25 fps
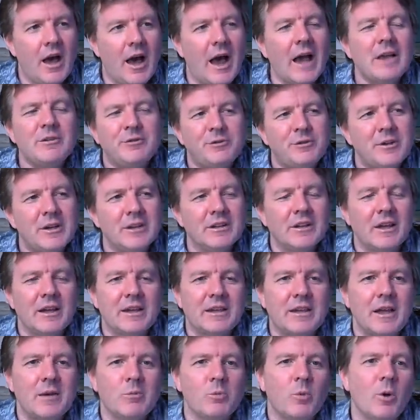I feel
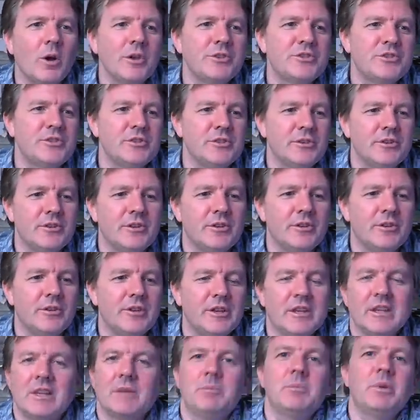like I'm watching
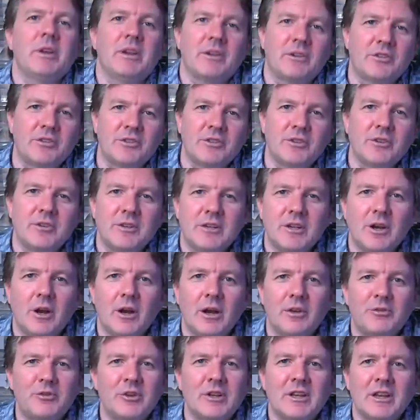the Olympics. You
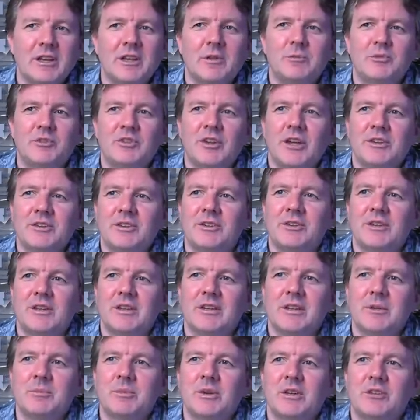know, I feel like I'm sat at the
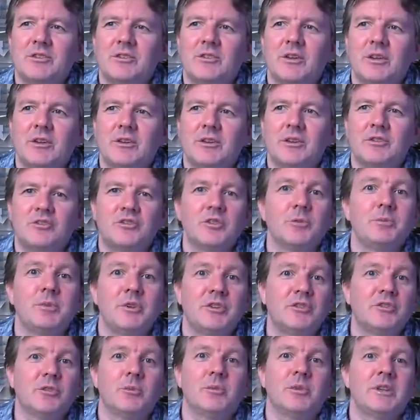Olympics, and there should be
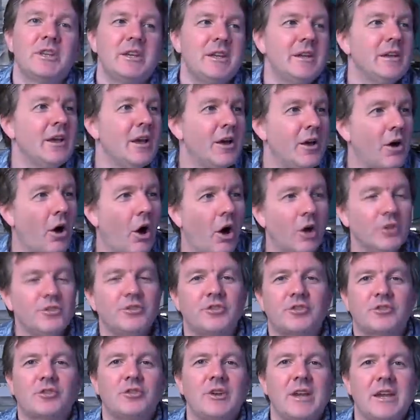somebody on
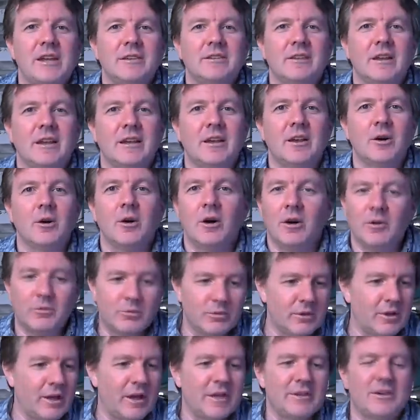screen, like a, a,
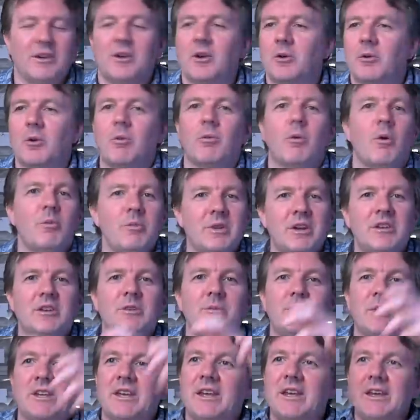I don't know, a woman in a
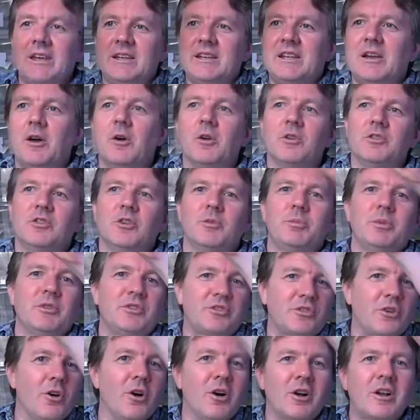bikini holding up a
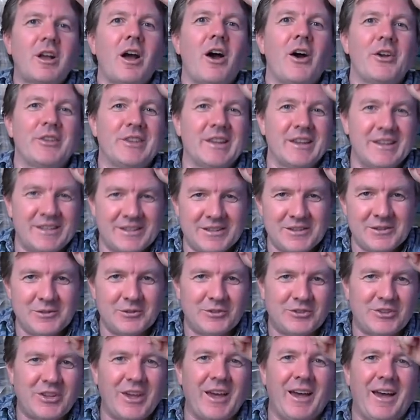scorecard like they
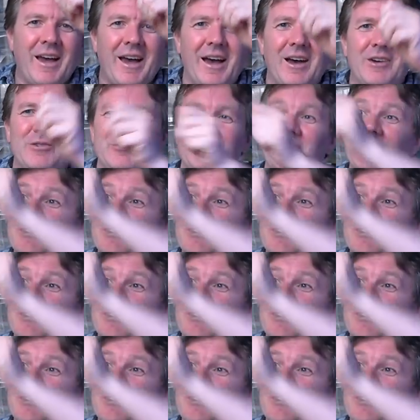used to have.